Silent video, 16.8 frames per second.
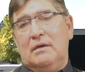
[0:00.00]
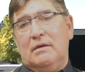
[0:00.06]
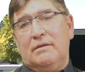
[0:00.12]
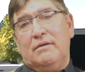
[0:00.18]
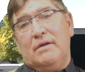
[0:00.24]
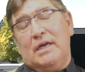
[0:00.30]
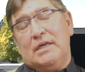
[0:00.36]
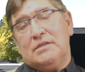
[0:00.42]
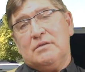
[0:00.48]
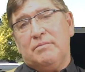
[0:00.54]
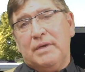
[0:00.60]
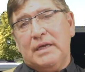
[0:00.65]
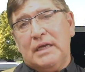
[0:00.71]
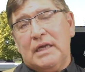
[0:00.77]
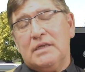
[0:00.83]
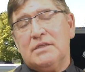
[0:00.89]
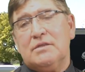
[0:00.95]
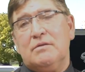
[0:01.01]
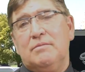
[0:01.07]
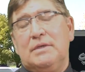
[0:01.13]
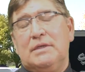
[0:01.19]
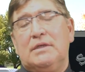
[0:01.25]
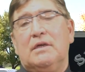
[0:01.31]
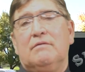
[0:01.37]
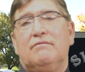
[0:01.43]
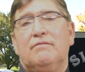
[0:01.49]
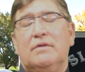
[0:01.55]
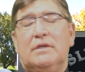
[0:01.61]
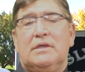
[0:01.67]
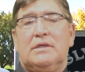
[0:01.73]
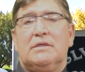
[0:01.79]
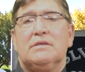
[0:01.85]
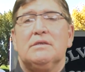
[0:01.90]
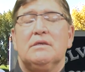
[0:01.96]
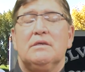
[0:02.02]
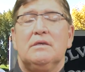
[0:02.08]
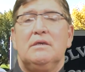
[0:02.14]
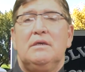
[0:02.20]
there has to be an estimate done for this.